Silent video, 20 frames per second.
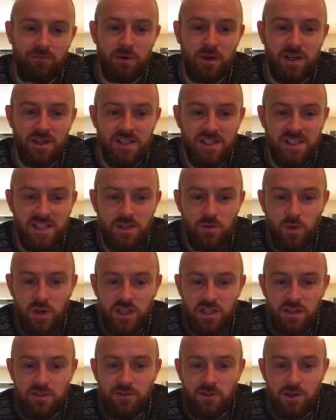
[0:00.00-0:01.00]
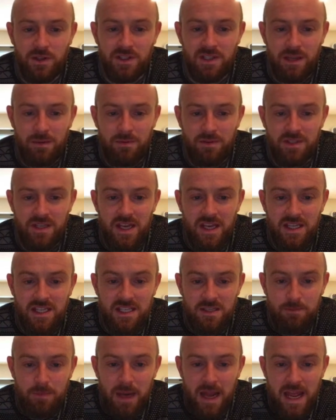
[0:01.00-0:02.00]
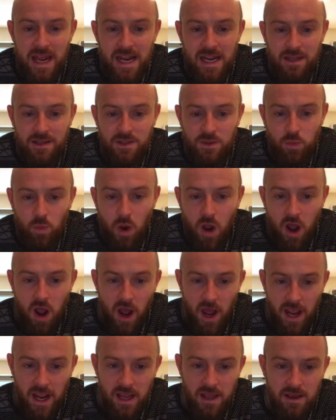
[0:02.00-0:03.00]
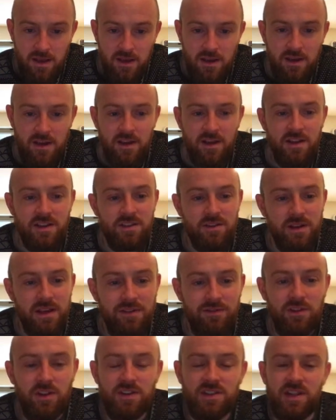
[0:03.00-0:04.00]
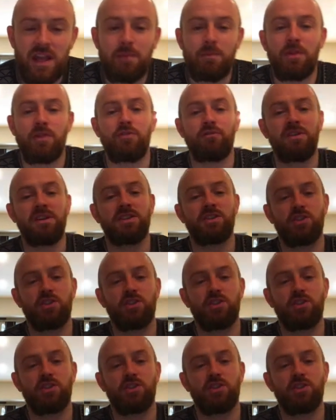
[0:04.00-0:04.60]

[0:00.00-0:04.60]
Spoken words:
because it says which of the following statements explains why. So even though statement 3 is